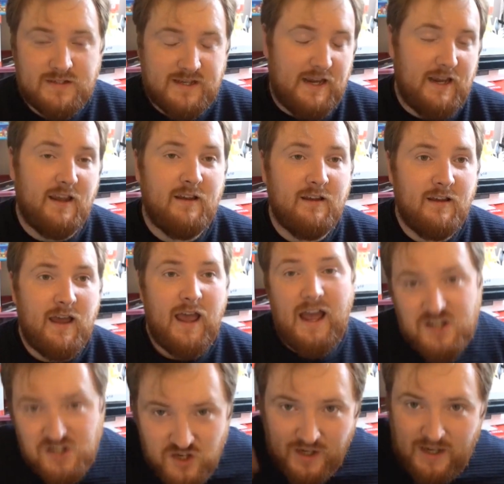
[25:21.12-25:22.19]
singing
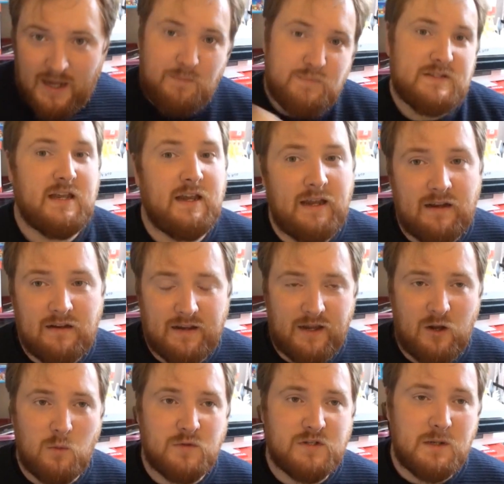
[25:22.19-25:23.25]
and she keeps singing
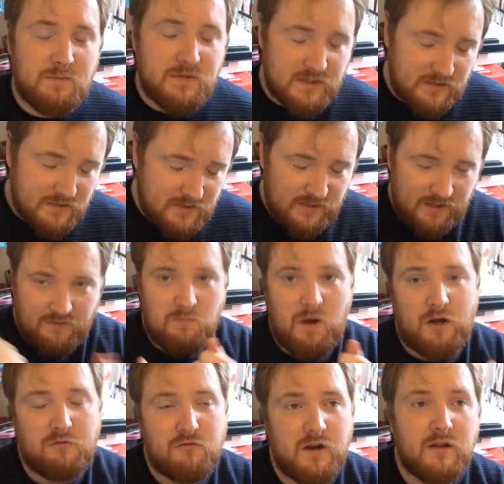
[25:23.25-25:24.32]
like Homer Simpson singing
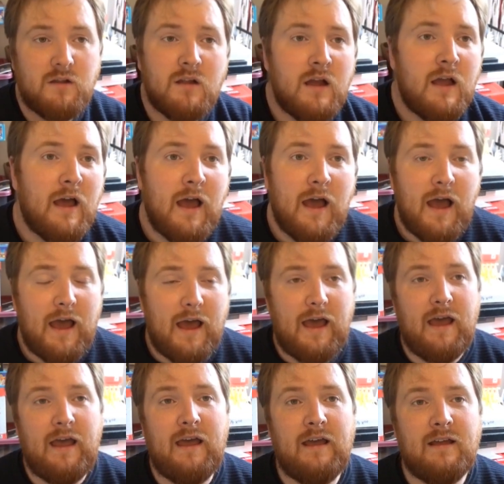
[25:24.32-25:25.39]
Monorail.
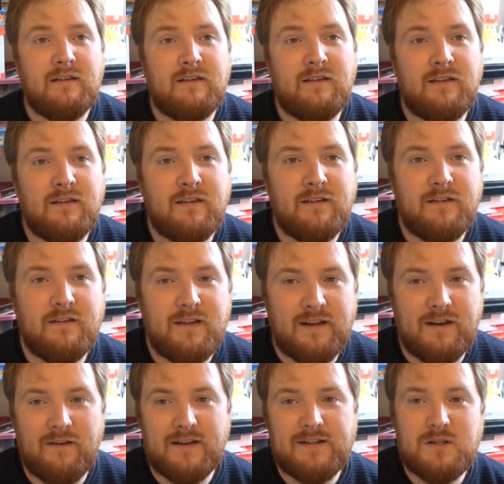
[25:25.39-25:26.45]
And,
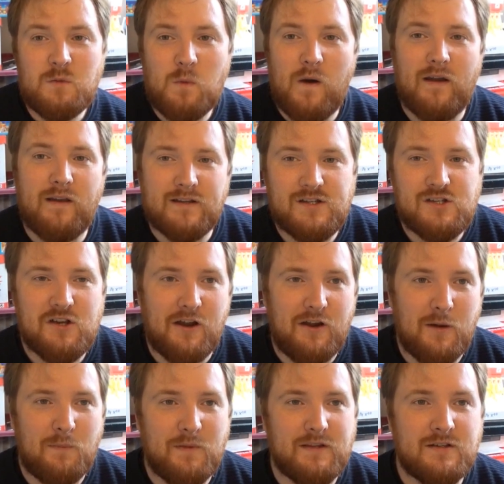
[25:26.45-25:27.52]
you know, I just want to
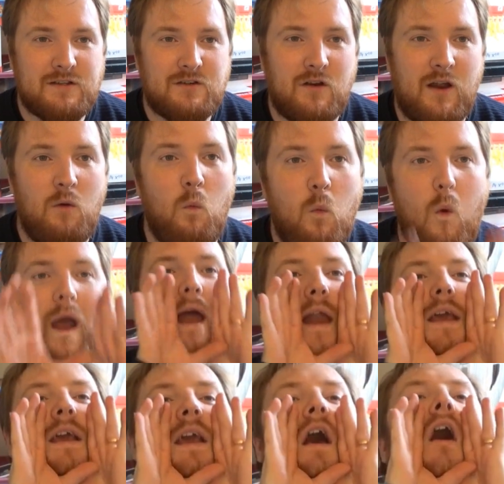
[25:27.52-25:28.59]
shout up at the screen,
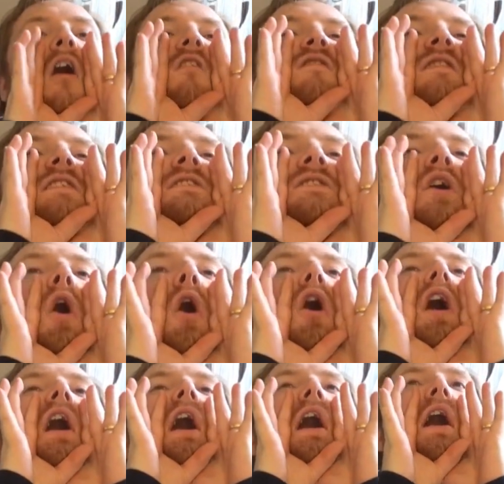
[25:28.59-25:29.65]
way to go,
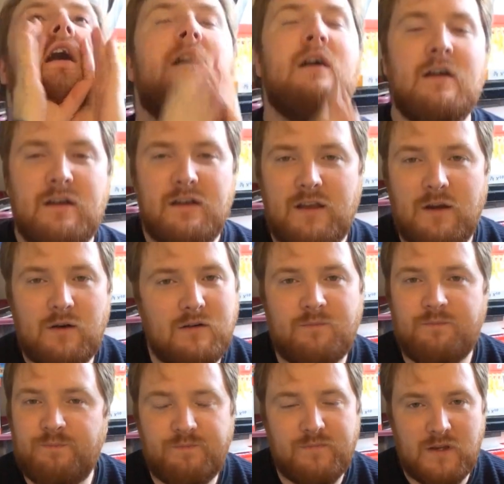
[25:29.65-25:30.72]
Victoria! You
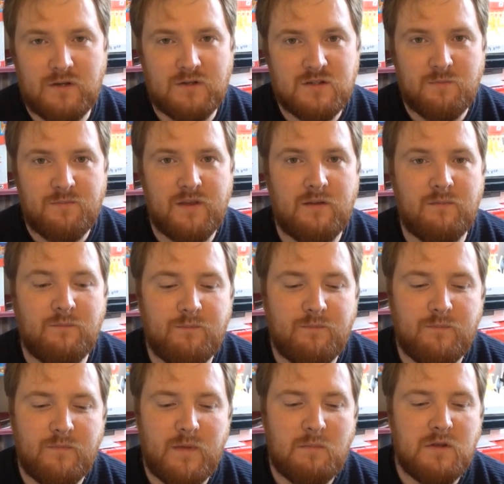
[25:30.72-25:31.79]
know, something
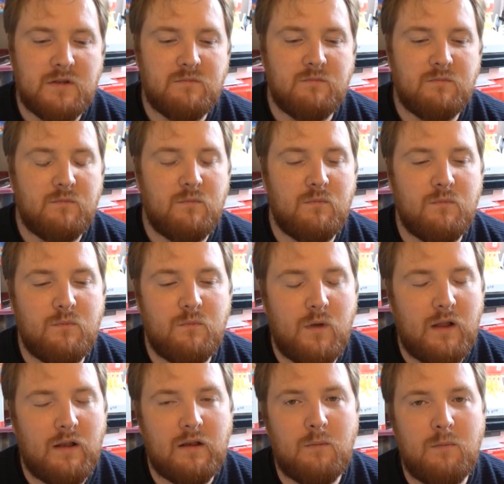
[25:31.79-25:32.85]
maybe
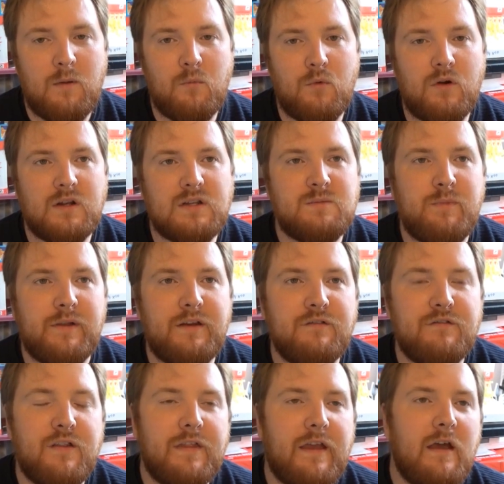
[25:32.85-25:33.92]
a little bit more
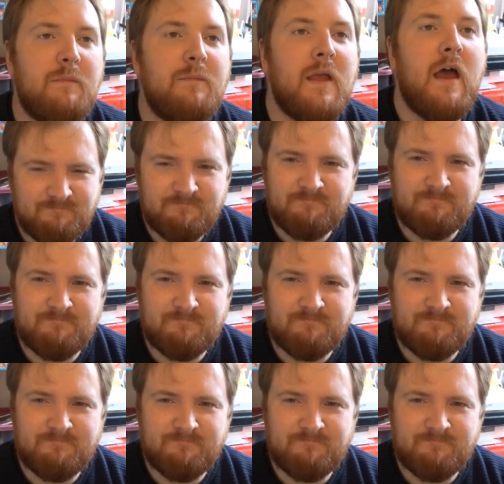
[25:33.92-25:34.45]
expletive than that.